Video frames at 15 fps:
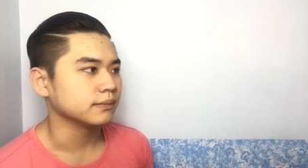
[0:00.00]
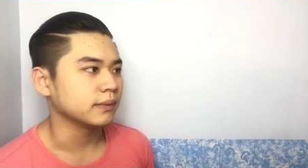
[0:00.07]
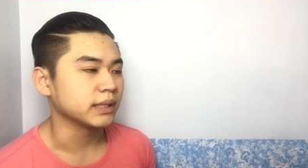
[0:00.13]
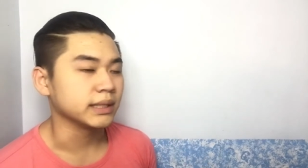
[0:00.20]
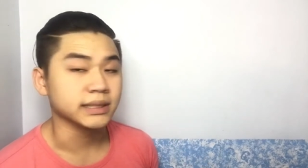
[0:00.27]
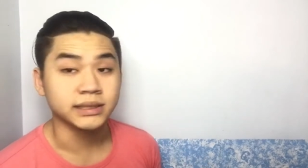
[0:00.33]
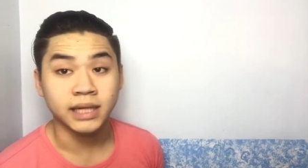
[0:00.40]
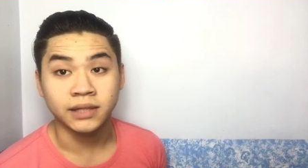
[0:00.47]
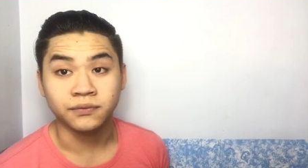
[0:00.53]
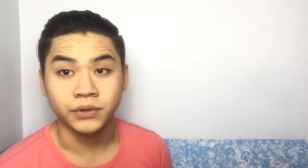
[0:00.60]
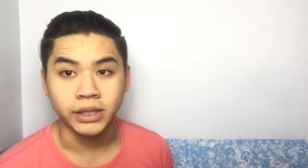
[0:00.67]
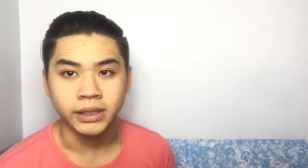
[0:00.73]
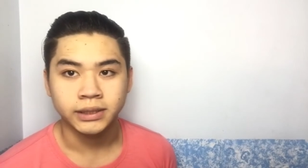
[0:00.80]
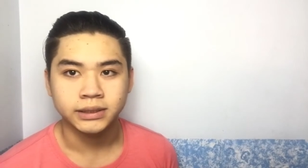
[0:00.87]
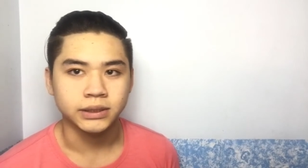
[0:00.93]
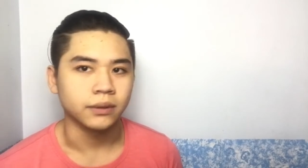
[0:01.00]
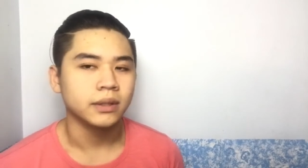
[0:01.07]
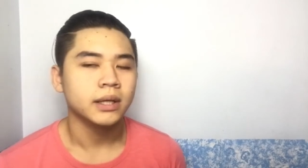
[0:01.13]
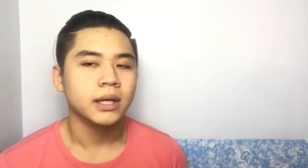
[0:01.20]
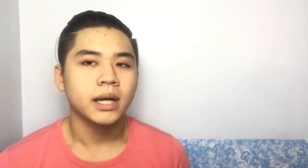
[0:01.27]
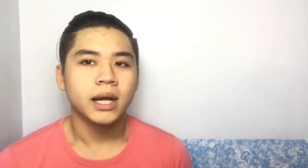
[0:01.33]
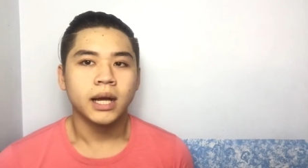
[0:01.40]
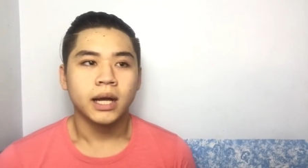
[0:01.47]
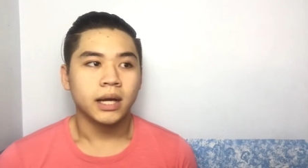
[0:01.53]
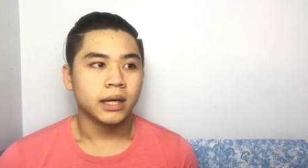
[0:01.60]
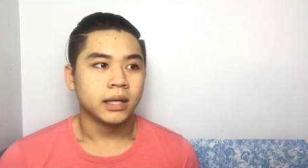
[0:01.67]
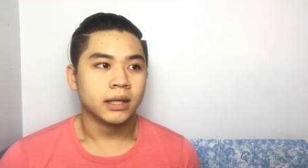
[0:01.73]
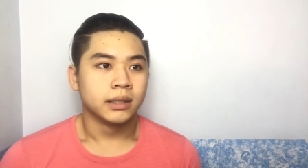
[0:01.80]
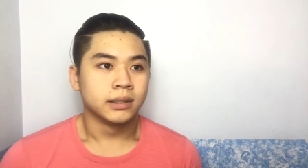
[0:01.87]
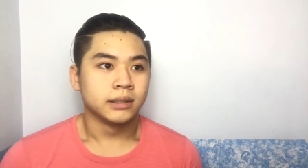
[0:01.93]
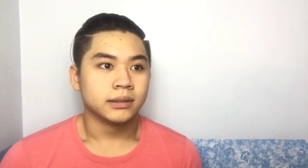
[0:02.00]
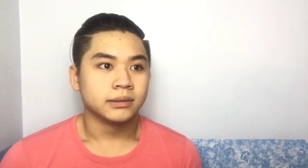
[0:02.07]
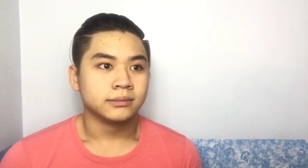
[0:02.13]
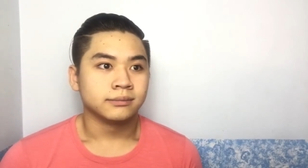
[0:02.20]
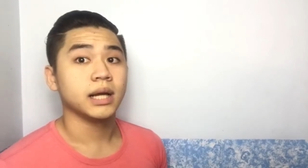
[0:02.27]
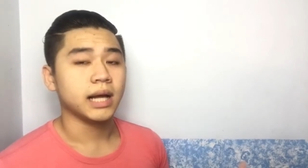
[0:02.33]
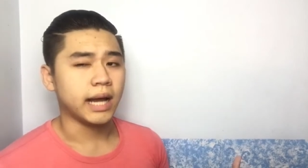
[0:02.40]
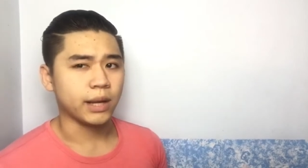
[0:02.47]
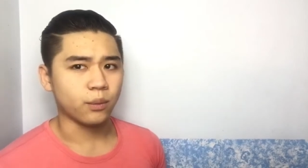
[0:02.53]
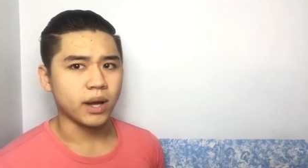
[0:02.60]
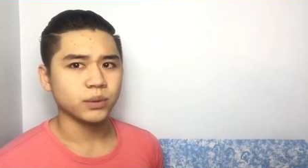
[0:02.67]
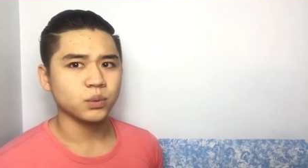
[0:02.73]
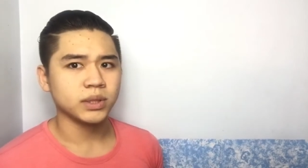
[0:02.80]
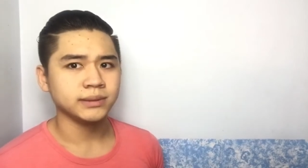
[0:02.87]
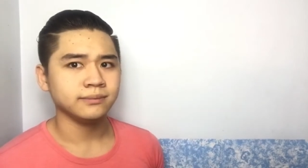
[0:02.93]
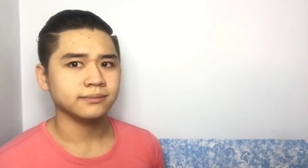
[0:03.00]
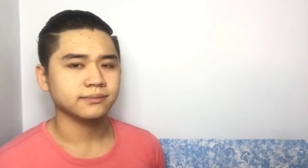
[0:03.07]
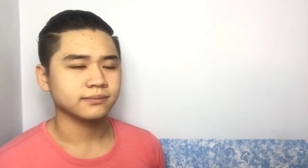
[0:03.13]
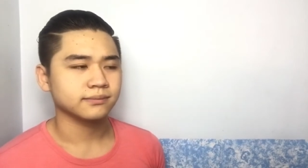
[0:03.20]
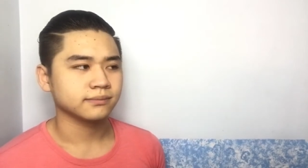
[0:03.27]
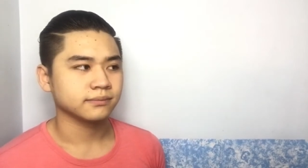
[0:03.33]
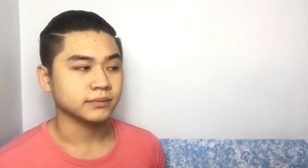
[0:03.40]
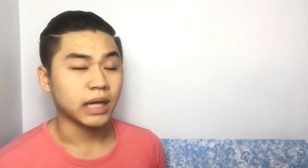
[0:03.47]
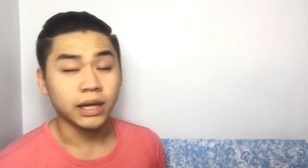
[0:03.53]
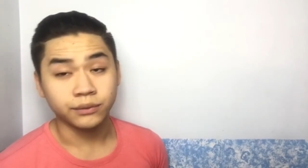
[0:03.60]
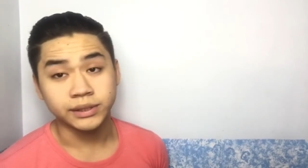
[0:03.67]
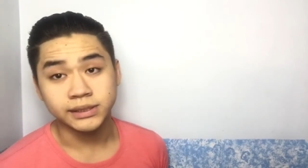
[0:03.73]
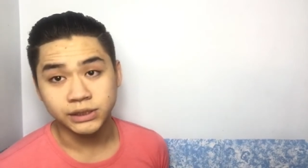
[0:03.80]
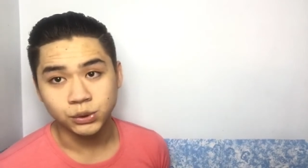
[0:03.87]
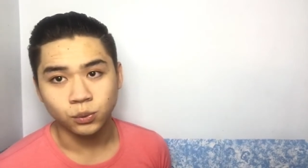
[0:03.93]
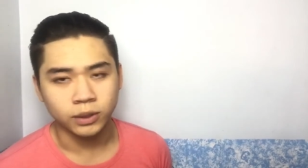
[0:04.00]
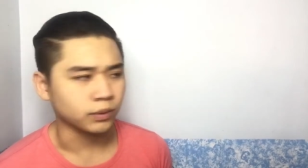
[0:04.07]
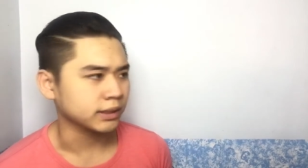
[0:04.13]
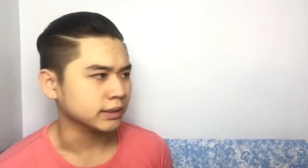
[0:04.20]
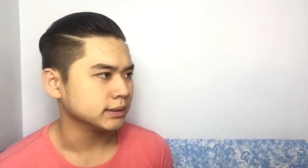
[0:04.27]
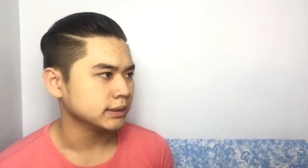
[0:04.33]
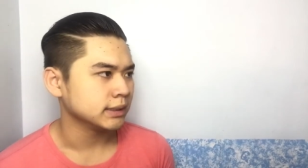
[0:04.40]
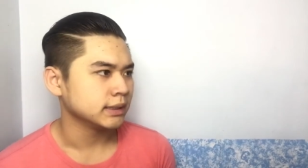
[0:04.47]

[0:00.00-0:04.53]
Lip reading: but it's not free. So I want one. I really do want one.